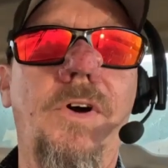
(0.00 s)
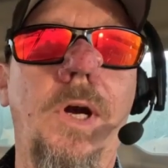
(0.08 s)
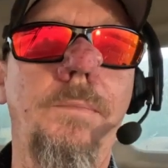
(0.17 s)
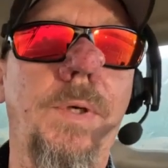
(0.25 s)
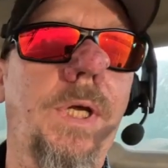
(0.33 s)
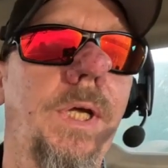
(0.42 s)

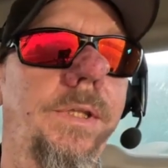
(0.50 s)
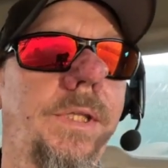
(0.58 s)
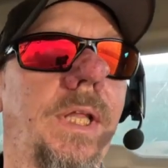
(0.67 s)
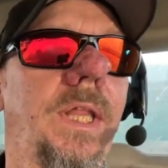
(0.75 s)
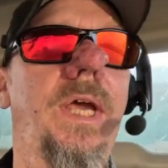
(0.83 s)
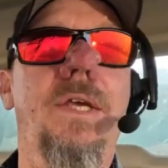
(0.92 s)
farm to cut
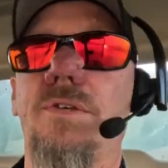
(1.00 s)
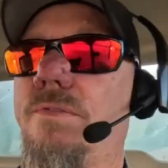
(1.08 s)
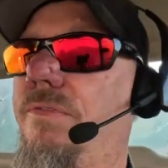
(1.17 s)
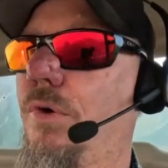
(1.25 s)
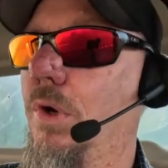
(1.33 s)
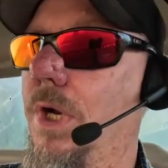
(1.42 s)
that last
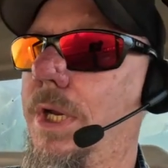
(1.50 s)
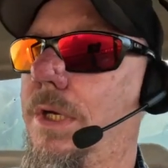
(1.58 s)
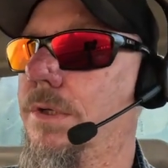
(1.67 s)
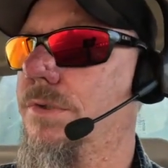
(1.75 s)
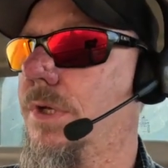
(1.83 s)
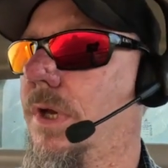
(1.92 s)
4
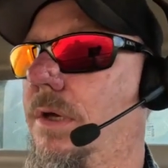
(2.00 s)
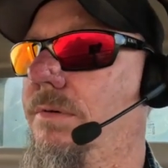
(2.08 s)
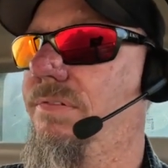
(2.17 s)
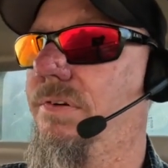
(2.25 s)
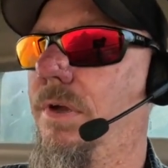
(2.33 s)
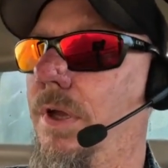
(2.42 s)
acres
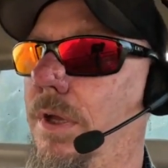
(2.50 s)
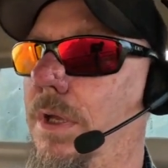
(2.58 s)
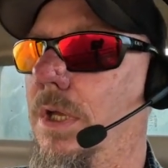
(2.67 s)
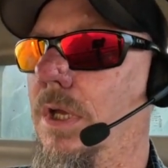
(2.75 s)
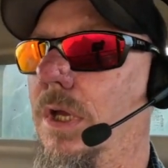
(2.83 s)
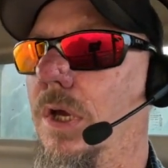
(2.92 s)
off
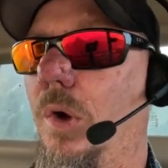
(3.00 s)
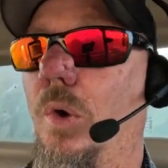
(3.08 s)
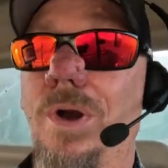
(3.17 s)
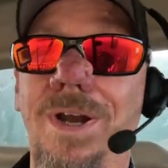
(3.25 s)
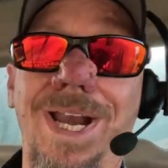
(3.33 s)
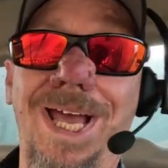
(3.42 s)

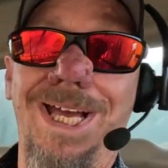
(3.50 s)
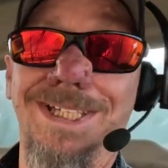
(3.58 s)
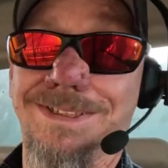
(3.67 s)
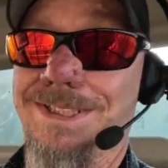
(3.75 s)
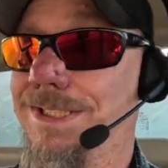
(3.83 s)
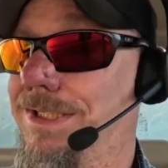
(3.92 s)
or
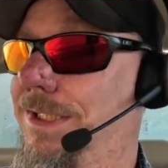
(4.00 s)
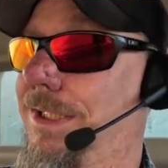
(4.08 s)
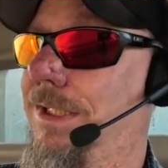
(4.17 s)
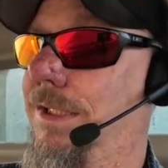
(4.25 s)
not.